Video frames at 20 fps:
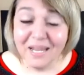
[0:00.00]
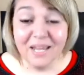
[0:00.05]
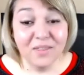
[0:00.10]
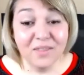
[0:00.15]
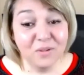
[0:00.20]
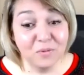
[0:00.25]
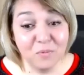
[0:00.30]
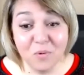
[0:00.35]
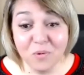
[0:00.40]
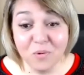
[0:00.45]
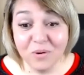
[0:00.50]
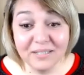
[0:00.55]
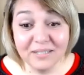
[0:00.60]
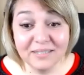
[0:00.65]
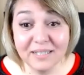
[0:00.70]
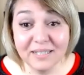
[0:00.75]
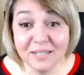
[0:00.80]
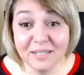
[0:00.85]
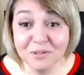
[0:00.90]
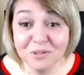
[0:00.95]
the warning
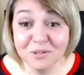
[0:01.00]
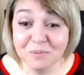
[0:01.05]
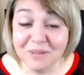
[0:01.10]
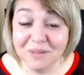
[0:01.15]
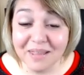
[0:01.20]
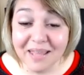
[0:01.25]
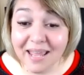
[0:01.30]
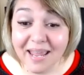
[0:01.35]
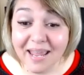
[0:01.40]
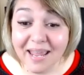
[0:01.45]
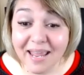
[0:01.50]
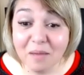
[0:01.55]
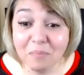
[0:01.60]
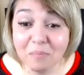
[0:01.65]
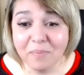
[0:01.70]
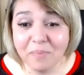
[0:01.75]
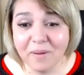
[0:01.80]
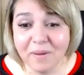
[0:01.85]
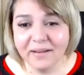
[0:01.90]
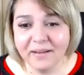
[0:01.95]
signals were there,
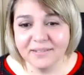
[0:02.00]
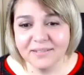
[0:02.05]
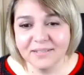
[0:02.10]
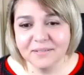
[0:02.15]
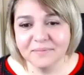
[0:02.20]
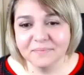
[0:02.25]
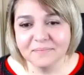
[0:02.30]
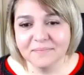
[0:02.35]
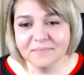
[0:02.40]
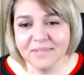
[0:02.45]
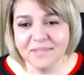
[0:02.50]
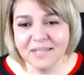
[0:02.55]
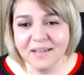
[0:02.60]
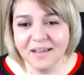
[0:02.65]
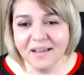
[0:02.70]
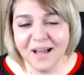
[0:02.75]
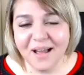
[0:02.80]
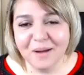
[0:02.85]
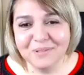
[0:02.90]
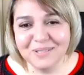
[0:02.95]
but
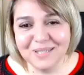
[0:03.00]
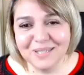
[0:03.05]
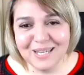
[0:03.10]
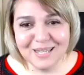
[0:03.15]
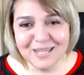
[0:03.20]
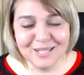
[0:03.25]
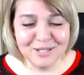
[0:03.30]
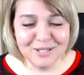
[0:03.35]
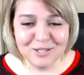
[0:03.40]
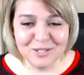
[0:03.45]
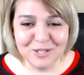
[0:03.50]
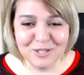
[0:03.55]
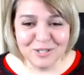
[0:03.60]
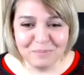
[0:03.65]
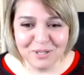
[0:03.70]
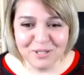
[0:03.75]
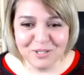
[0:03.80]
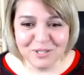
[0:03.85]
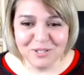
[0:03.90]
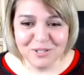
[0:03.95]
I was either
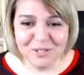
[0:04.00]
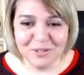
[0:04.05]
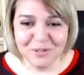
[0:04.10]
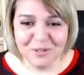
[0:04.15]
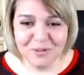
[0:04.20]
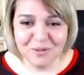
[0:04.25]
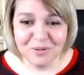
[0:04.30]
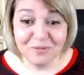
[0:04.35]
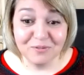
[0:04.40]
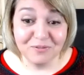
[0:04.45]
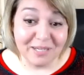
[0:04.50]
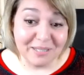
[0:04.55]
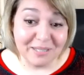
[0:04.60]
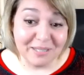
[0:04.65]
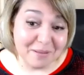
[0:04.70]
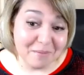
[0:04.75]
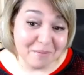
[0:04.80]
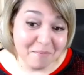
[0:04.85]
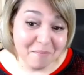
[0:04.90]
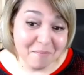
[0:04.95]
determined to fix
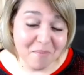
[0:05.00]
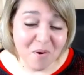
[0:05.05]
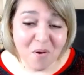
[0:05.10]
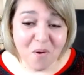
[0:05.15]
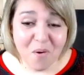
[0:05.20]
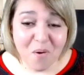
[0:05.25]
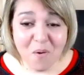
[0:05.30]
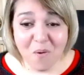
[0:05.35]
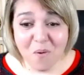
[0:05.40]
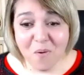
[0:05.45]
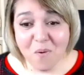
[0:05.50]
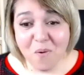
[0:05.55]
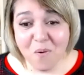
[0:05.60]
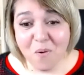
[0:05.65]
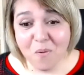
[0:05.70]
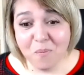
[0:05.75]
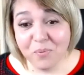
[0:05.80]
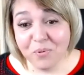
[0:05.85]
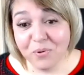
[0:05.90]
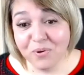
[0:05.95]
them
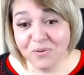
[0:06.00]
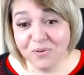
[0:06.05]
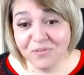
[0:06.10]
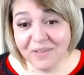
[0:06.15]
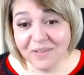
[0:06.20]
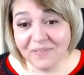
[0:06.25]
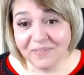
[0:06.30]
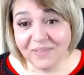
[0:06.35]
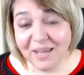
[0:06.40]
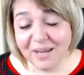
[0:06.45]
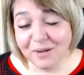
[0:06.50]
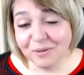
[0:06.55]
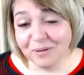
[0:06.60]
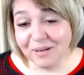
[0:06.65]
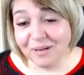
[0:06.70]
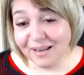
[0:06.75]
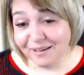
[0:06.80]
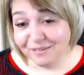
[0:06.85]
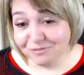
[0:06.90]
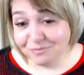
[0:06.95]
or prove that they could
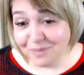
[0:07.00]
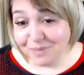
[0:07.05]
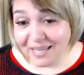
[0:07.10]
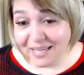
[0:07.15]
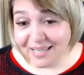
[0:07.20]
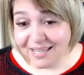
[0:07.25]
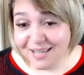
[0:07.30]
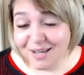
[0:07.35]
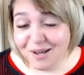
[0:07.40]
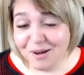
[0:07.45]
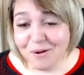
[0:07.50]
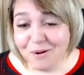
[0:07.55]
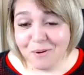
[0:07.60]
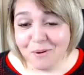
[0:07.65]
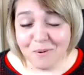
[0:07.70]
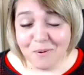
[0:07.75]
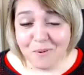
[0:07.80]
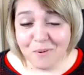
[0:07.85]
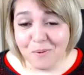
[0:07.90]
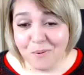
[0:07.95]
love me
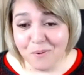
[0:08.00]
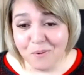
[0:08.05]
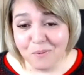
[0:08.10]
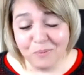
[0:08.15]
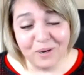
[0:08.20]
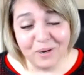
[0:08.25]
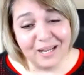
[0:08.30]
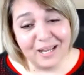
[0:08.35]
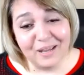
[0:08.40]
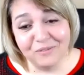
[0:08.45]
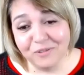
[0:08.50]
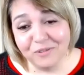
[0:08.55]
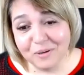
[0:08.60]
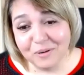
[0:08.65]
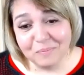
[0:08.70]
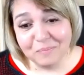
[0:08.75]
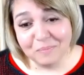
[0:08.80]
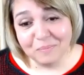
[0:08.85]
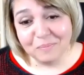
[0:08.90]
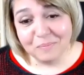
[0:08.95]
or whatever
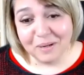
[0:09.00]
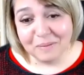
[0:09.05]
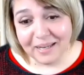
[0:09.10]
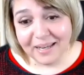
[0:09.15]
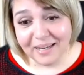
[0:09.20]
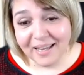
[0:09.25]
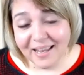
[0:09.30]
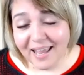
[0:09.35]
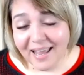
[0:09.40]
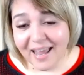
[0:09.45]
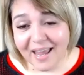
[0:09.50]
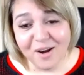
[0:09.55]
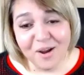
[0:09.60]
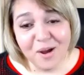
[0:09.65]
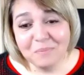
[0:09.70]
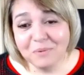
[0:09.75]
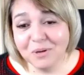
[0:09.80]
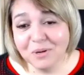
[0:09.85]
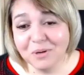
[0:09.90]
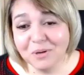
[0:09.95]
it might be.
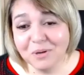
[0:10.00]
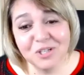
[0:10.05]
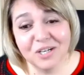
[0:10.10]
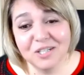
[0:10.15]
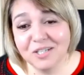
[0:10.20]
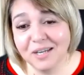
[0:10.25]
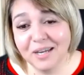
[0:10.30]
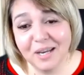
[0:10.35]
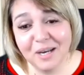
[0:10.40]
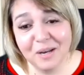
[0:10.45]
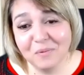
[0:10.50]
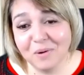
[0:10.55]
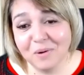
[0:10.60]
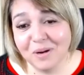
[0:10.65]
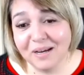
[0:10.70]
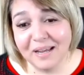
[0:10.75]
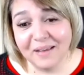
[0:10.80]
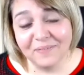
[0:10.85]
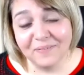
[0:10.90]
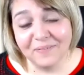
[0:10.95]
And I'm not judging
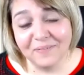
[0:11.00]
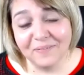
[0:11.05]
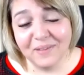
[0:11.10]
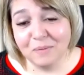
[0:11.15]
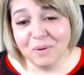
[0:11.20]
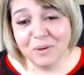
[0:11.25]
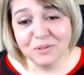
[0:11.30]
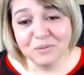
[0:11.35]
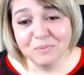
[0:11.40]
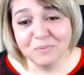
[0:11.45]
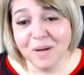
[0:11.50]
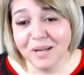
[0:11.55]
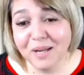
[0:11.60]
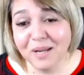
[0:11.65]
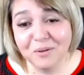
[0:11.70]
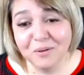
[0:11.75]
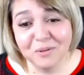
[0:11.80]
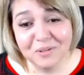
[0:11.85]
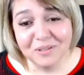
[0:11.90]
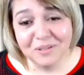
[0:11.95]
anyone out there because,
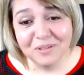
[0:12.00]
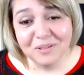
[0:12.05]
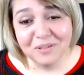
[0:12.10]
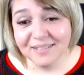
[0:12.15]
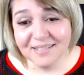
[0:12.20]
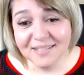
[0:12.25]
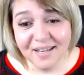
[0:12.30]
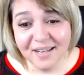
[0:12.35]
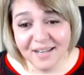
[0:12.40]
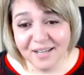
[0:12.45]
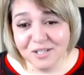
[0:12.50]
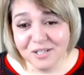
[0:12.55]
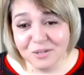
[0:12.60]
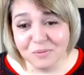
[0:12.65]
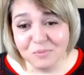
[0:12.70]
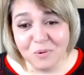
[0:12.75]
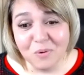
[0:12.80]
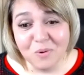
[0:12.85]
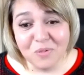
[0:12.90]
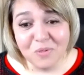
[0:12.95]
my goodness,
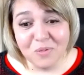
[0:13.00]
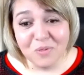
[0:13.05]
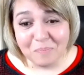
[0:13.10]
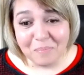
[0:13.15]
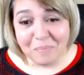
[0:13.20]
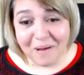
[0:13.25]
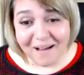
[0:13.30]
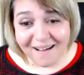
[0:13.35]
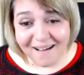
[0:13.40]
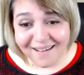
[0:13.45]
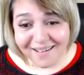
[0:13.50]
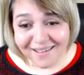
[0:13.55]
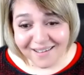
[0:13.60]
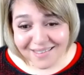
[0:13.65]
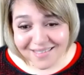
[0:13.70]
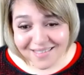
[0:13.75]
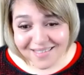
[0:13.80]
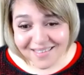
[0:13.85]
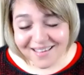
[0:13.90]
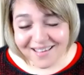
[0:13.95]
to walk the
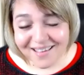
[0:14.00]
path